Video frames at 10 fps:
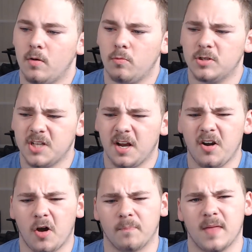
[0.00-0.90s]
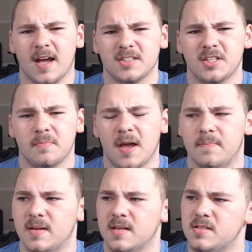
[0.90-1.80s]
Which I don't know. I actually might,
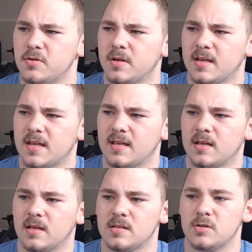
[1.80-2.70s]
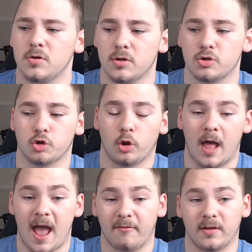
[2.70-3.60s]
because you can control
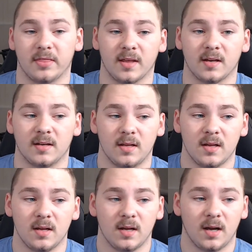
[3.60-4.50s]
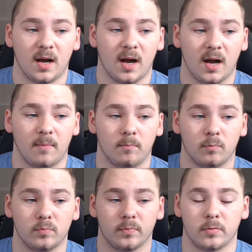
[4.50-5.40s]
everything
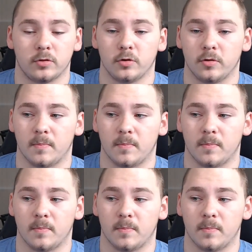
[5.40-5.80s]
through the